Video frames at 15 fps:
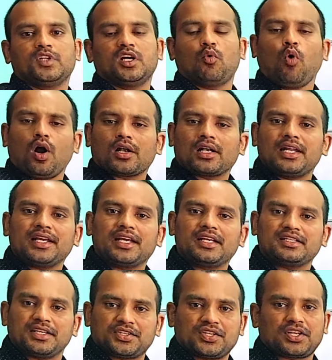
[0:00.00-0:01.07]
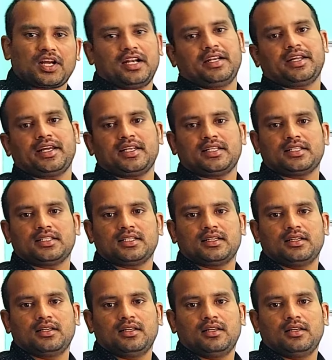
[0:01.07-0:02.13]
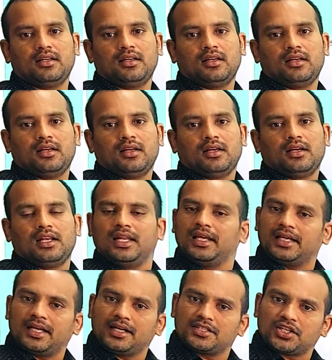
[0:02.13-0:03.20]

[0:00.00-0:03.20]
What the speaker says: What linking section contains? Linking